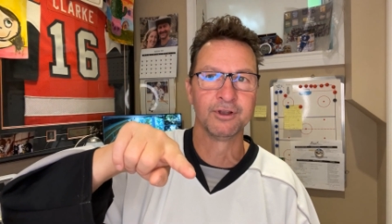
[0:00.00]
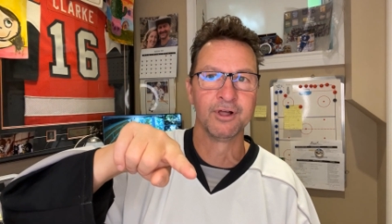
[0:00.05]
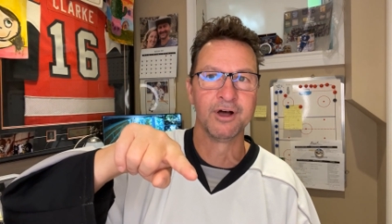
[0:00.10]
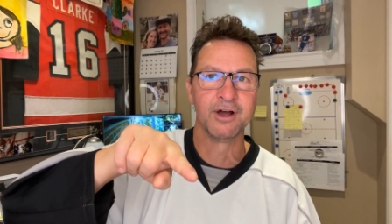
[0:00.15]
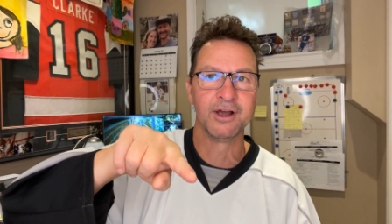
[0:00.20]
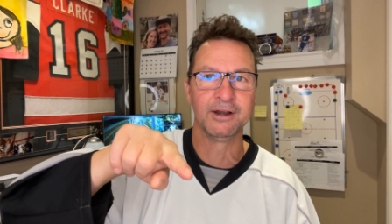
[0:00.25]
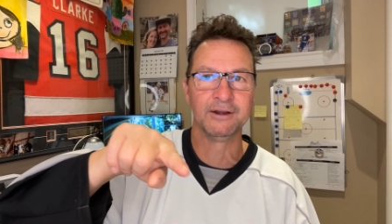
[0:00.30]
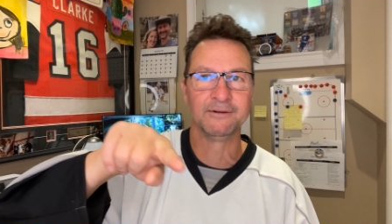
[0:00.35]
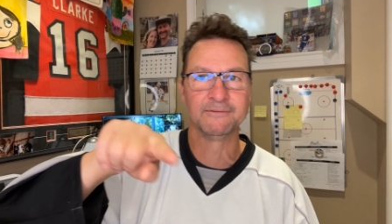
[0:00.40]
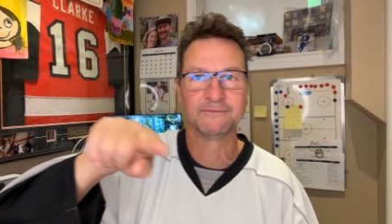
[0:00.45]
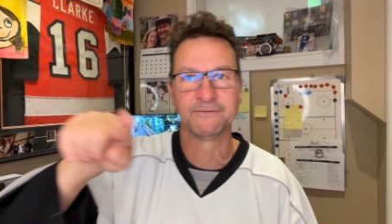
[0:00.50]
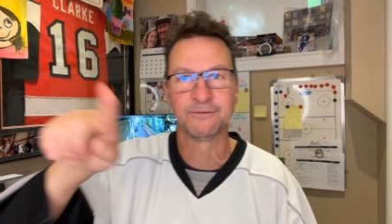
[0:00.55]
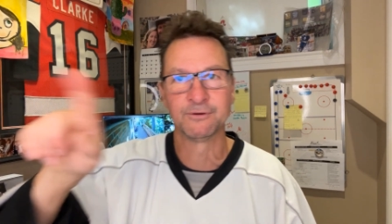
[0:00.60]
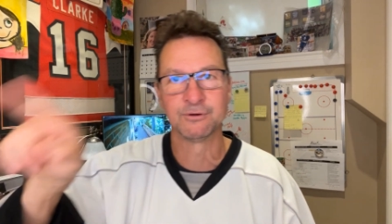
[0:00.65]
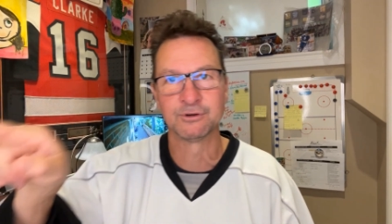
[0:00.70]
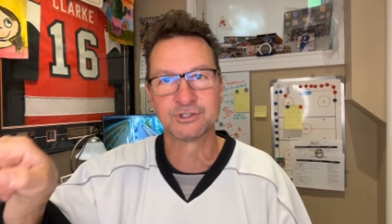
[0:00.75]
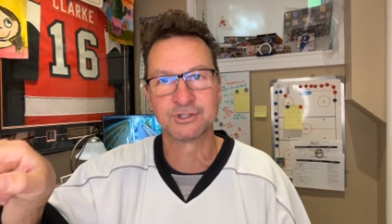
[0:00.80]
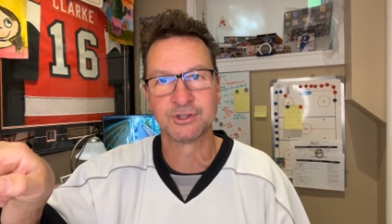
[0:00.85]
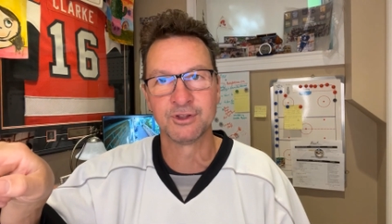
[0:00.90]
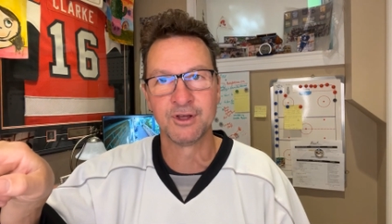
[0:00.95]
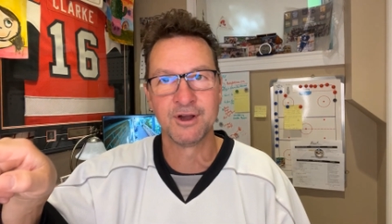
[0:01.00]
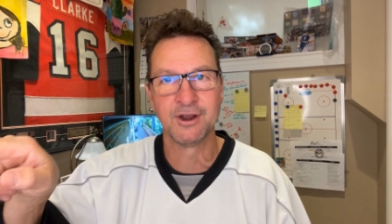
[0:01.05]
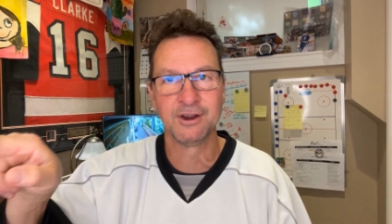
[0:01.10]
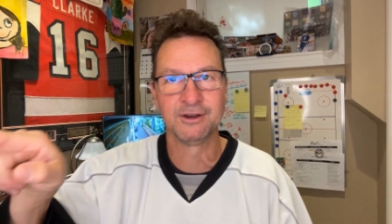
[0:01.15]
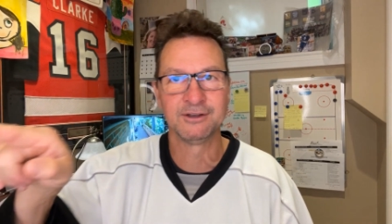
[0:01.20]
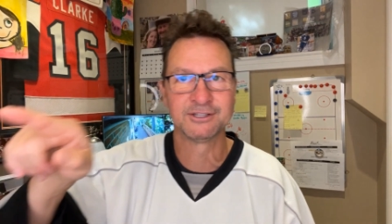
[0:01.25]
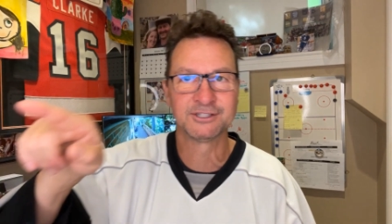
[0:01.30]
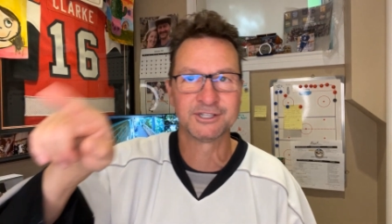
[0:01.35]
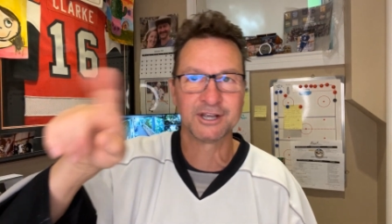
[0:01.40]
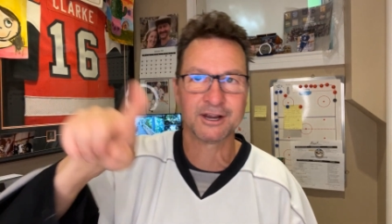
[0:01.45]
line, first
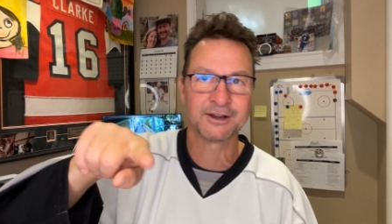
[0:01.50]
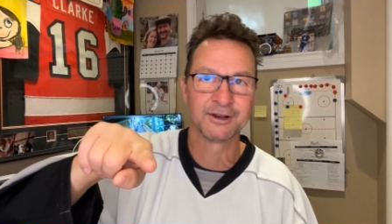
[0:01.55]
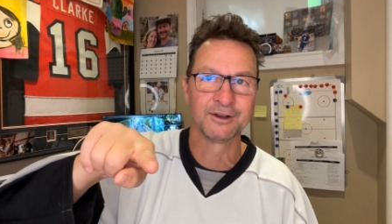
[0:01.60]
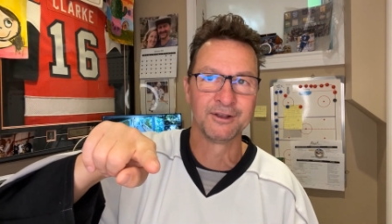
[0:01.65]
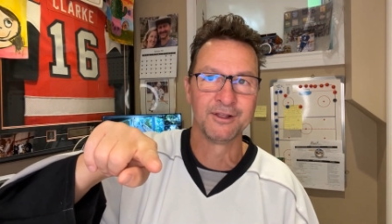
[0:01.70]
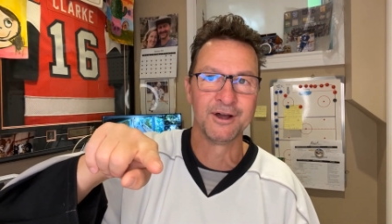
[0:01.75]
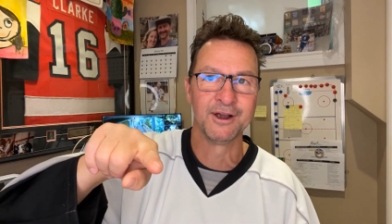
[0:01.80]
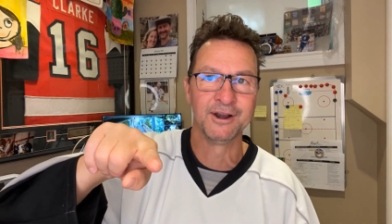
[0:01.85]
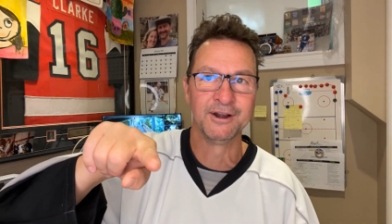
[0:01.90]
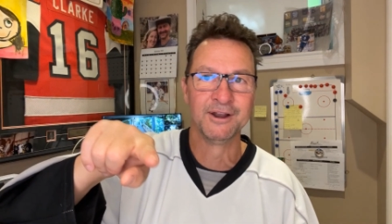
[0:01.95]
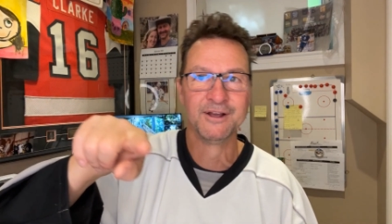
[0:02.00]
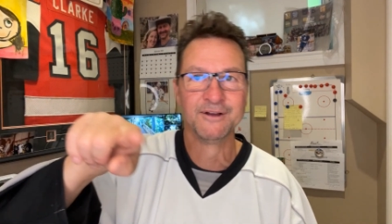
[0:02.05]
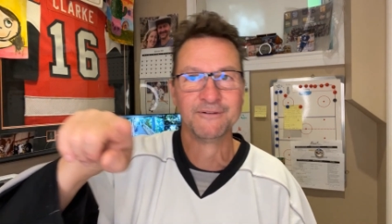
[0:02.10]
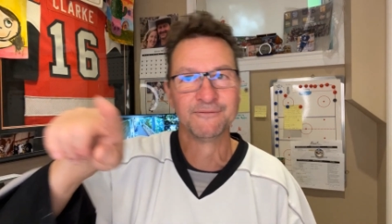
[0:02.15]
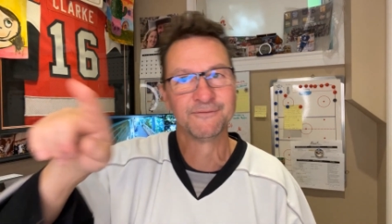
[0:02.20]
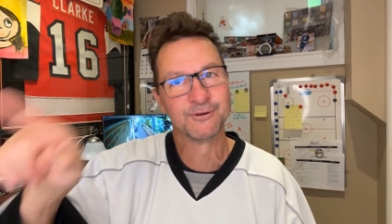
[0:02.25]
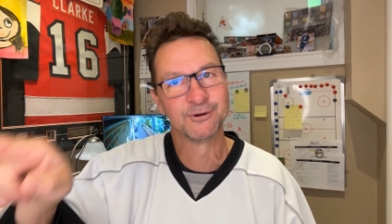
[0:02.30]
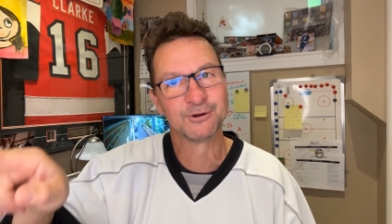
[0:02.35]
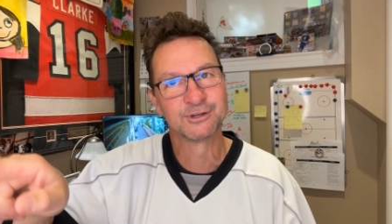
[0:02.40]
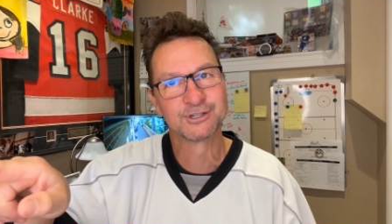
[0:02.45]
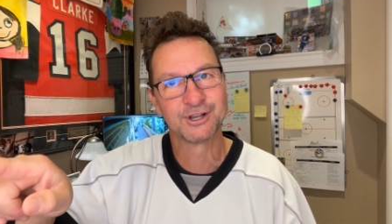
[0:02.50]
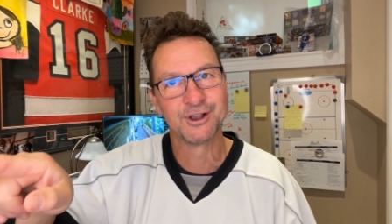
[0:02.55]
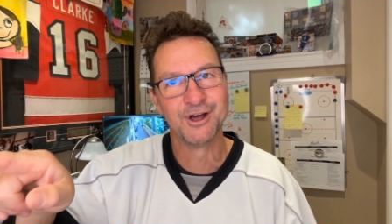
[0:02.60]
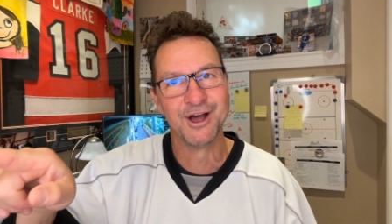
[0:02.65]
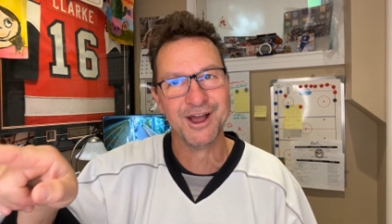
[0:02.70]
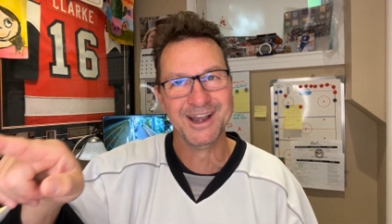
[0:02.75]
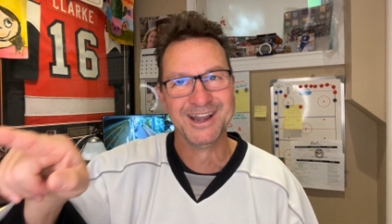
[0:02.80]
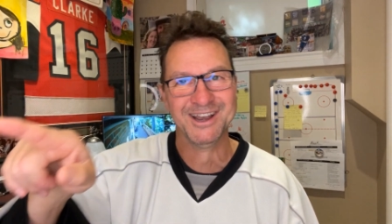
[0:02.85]
line, second line, first line,